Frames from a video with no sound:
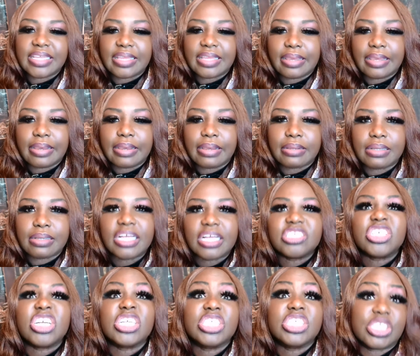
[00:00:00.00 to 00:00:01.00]
Yeah,
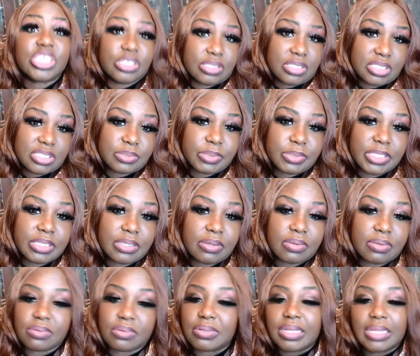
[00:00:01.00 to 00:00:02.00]
I'll talk to you next week,
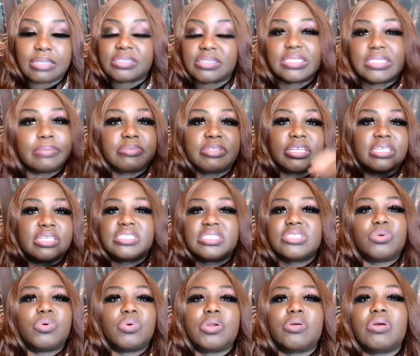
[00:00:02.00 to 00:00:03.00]
though. Something
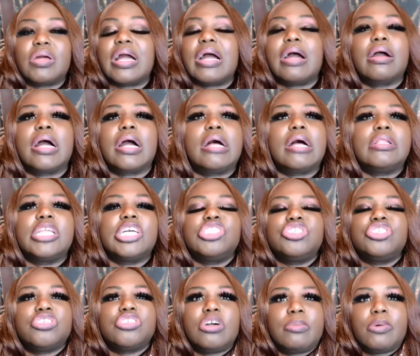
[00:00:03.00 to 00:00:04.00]
is going on. I'll
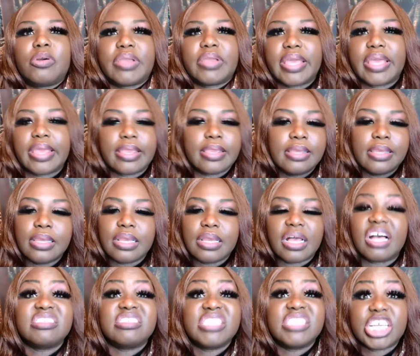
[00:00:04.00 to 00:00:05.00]
let you know I'm okay.
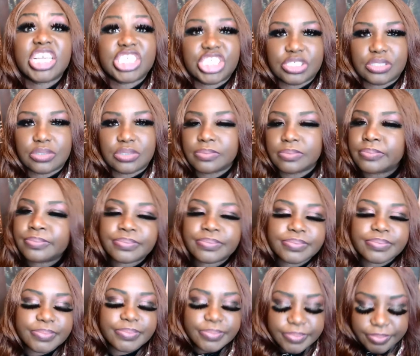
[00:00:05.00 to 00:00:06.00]
I'll text you.
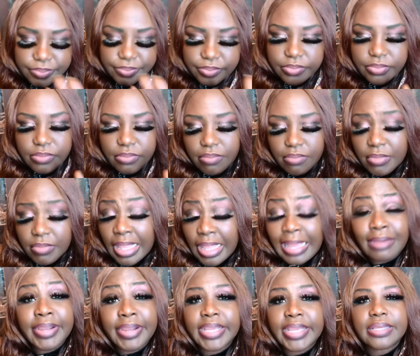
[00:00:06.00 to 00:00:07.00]

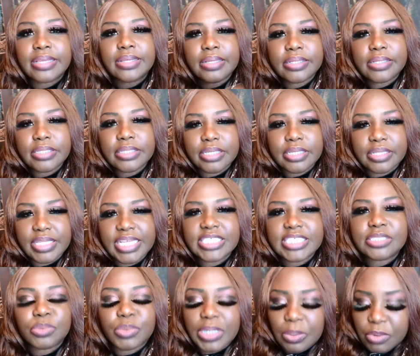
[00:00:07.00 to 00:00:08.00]
All right. Now,
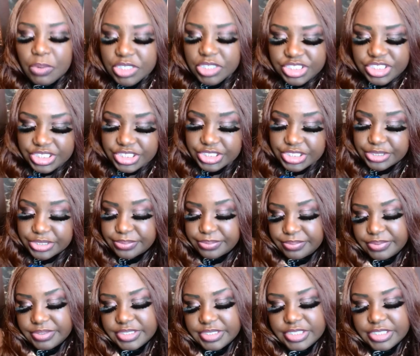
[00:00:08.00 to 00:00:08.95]
that's what I want you to do.